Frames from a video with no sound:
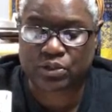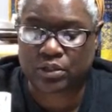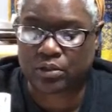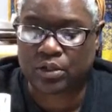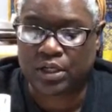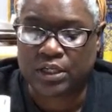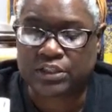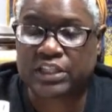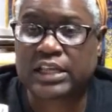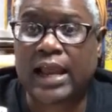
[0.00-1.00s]
So
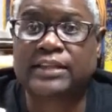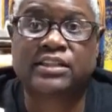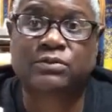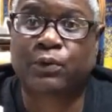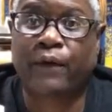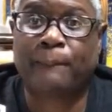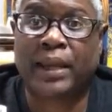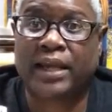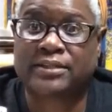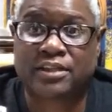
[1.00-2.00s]
just I just wear a
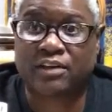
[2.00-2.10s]
mask